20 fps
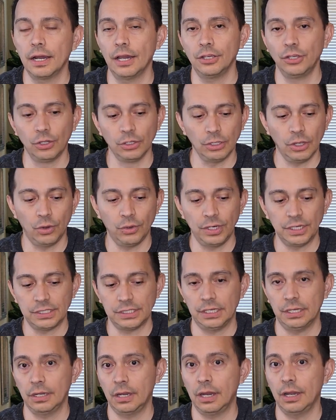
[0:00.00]
You'll notice
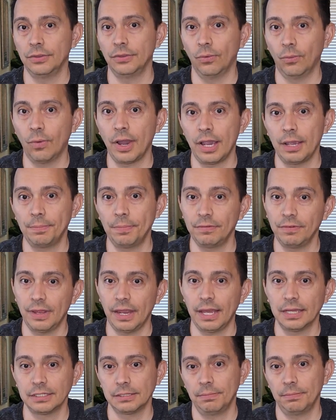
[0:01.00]
it on the wipe if it
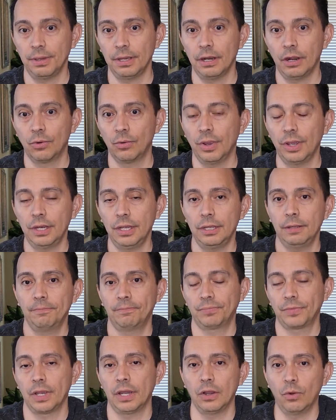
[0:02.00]
hasn't been
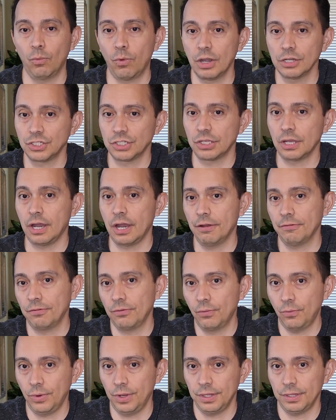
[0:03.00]
already washed
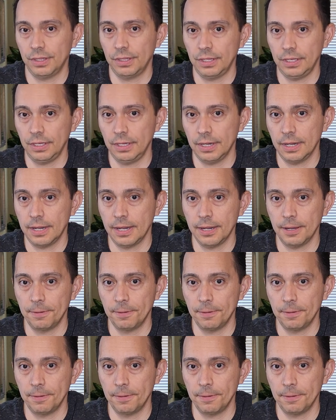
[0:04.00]
off with the